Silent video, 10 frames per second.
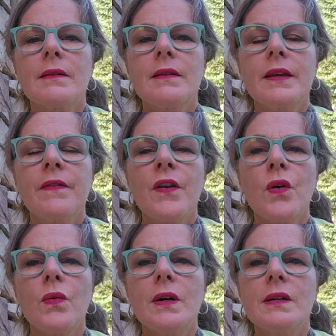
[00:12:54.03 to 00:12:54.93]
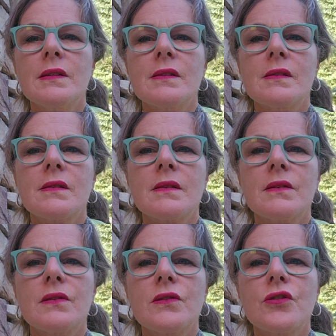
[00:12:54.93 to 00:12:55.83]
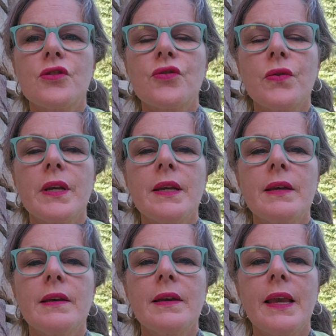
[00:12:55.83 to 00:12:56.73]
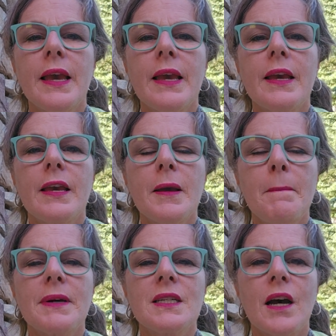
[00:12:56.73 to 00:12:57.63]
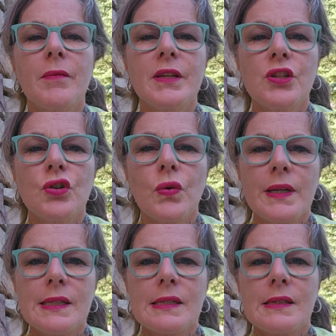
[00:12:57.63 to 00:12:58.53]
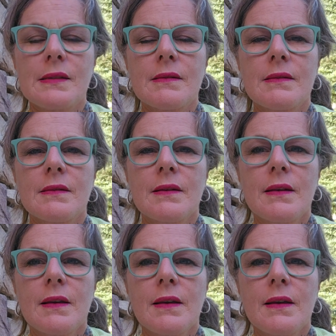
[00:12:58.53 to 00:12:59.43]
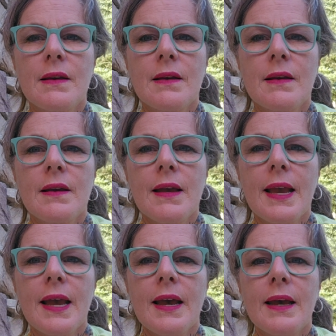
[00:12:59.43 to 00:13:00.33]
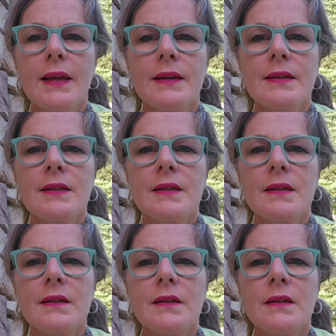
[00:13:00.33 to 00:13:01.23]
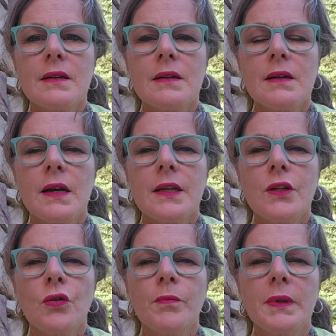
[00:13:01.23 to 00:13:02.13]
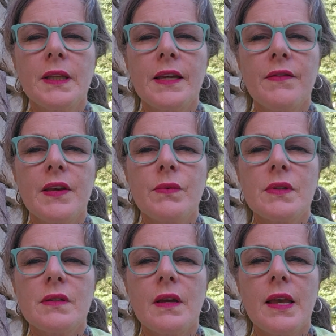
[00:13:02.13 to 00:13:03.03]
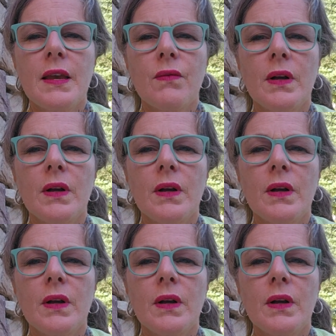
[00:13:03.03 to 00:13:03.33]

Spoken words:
then there was Sri K. Pattabhi Jois, and I don't believe he was a